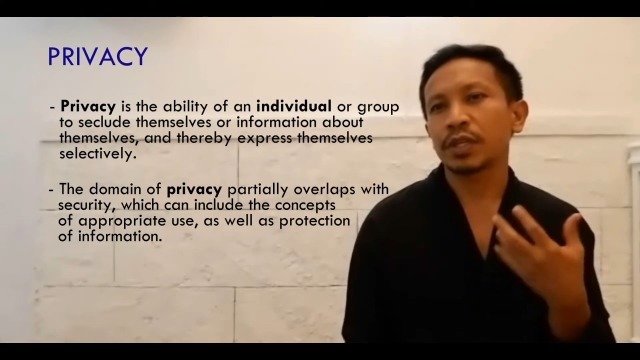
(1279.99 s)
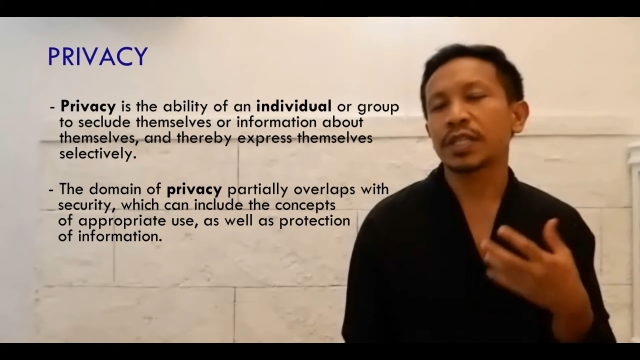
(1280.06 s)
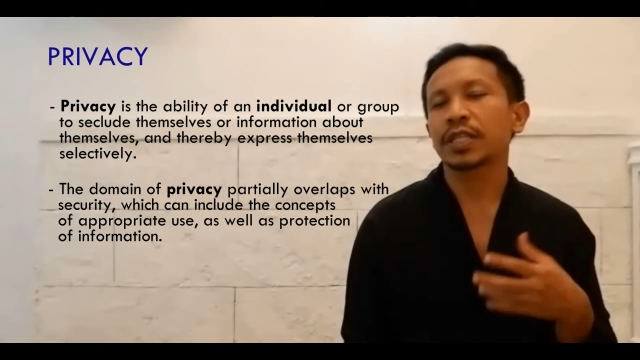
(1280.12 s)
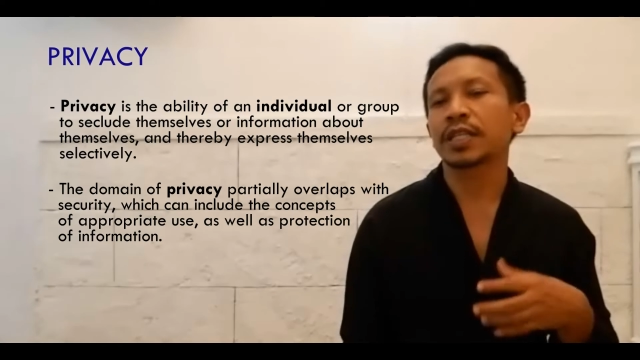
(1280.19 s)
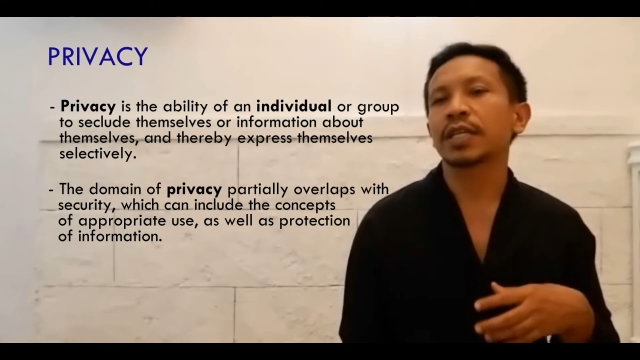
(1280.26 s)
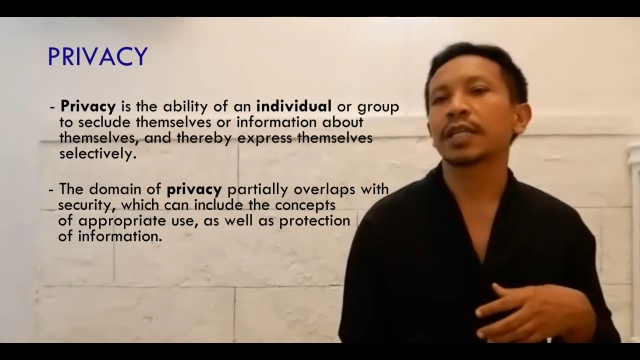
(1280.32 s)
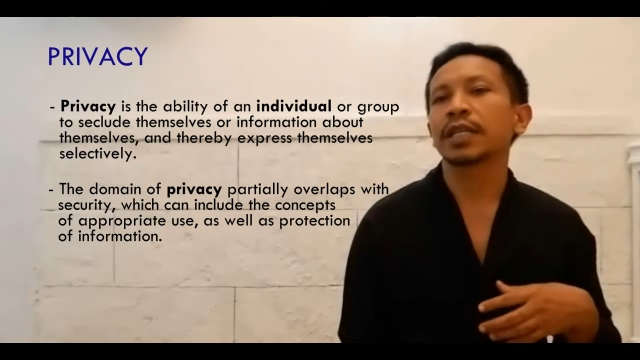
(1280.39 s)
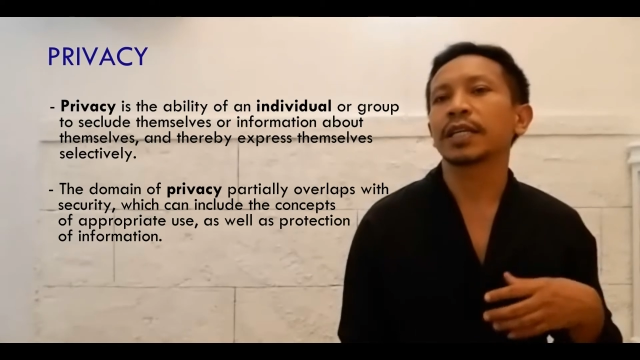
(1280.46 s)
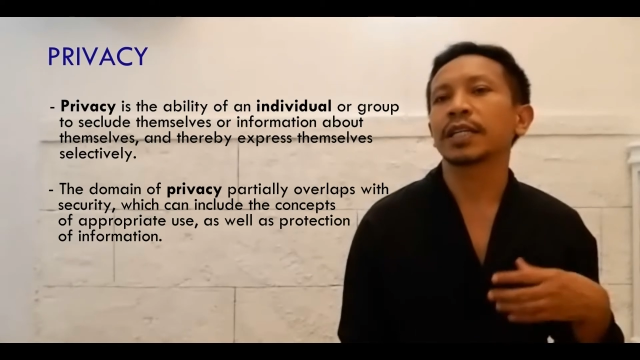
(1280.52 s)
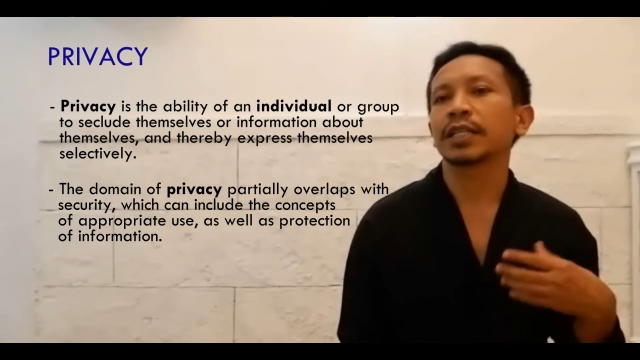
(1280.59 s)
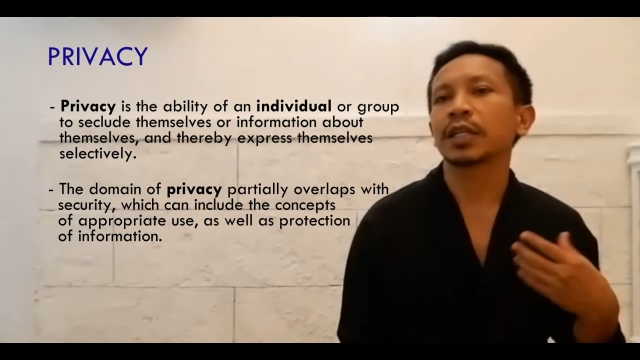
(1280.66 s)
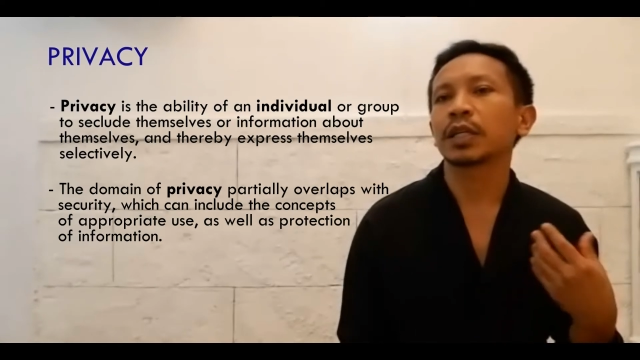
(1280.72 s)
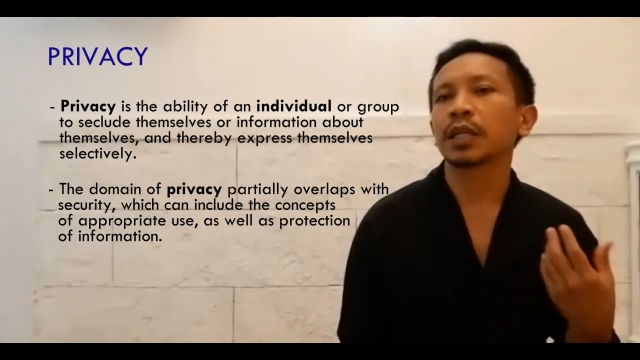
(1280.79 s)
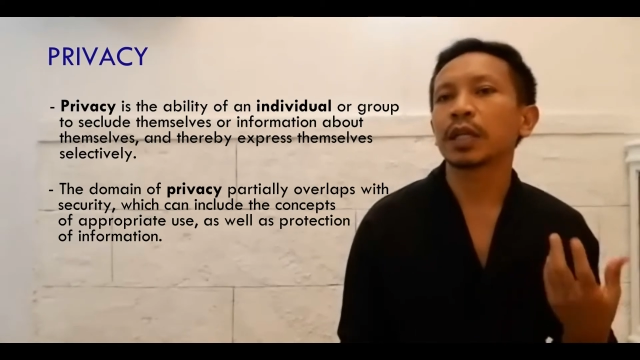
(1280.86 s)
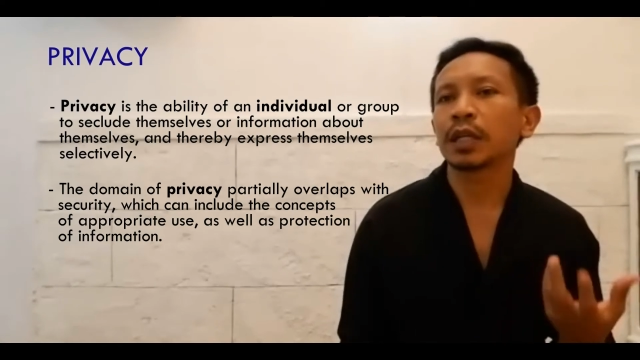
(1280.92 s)
which can
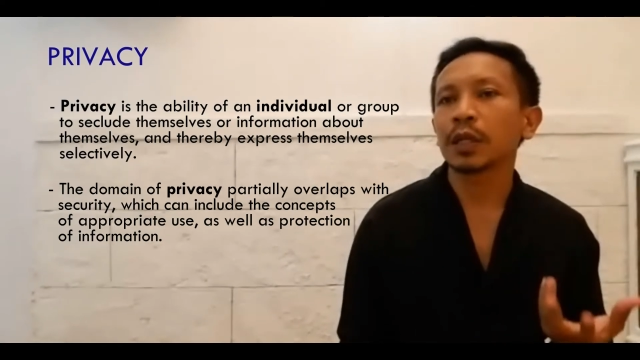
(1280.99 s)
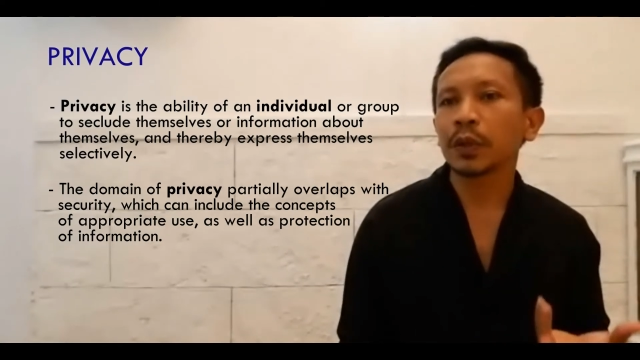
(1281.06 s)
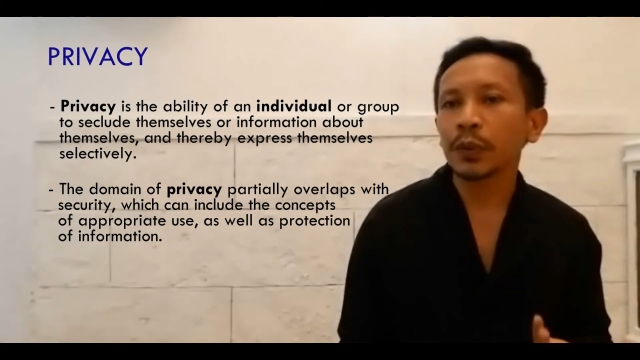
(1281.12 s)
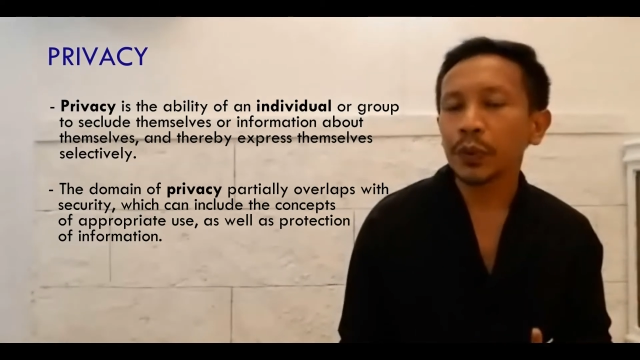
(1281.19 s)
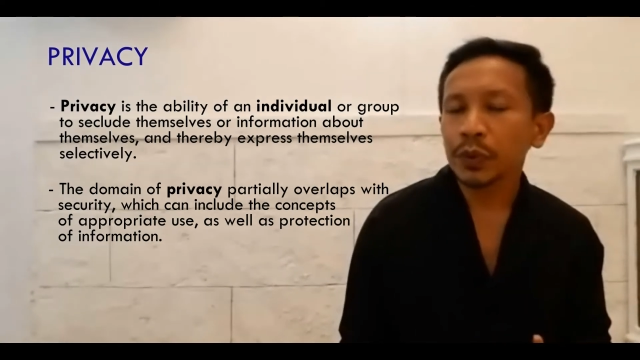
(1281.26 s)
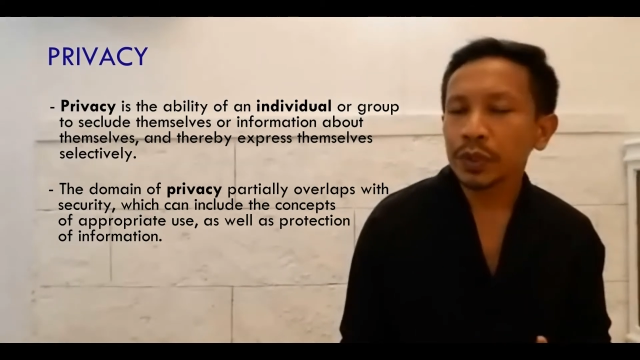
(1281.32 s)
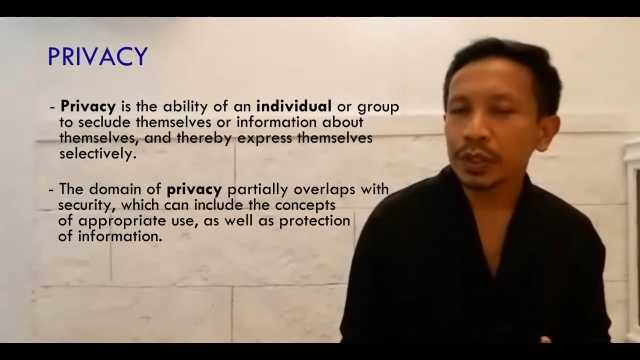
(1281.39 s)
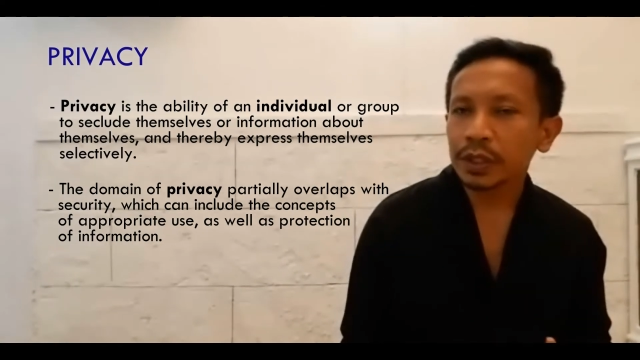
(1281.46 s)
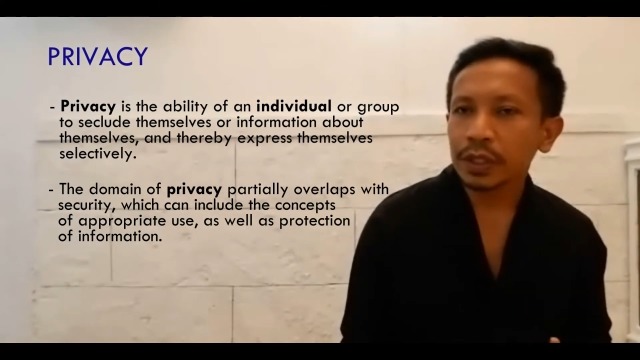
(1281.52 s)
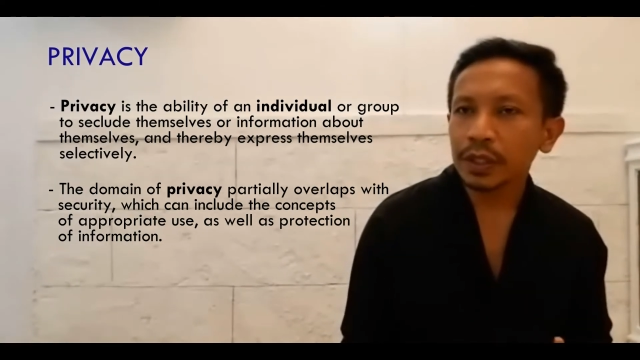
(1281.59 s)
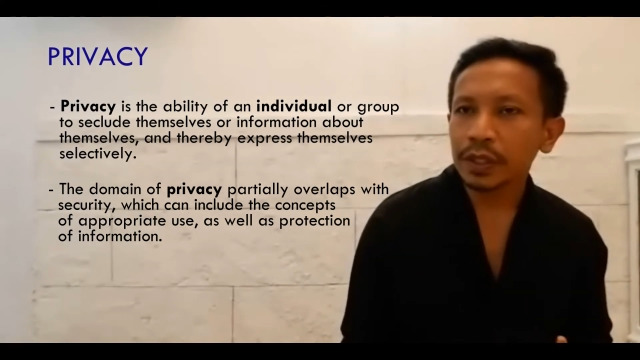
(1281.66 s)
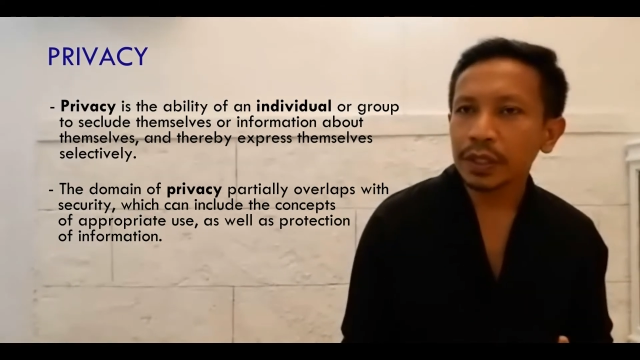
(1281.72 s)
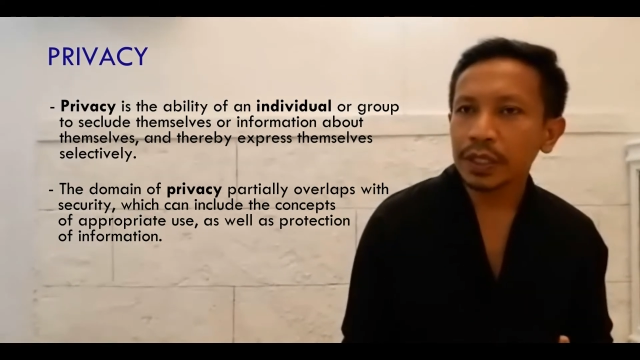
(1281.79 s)
include